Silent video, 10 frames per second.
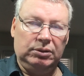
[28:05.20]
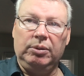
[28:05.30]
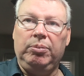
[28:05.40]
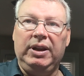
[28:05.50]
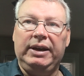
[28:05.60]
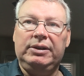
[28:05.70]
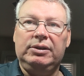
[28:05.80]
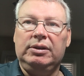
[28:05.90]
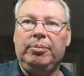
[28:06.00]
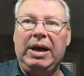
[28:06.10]
complex
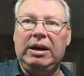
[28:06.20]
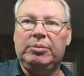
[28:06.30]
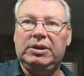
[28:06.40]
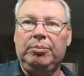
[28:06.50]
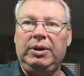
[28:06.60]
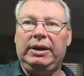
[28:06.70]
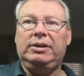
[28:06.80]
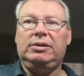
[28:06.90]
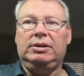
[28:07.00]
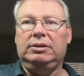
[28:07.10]
and the bottom's
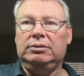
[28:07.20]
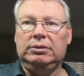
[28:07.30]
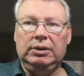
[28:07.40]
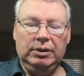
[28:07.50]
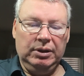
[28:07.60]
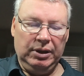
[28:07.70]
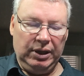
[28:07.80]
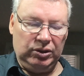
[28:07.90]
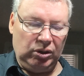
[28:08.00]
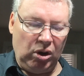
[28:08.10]
complex and
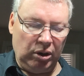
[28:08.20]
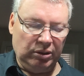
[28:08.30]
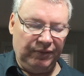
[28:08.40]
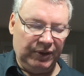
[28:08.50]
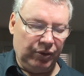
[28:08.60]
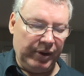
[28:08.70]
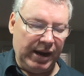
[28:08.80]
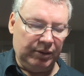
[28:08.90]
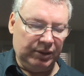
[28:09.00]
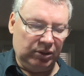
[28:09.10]
it's hard to figure
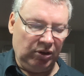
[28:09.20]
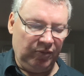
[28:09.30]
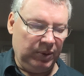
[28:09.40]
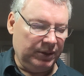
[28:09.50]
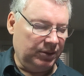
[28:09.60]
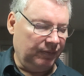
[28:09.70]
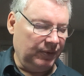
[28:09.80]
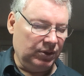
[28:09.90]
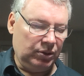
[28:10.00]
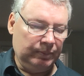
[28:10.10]
out. It's a tough place to
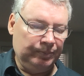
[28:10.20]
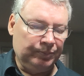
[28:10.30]
fish.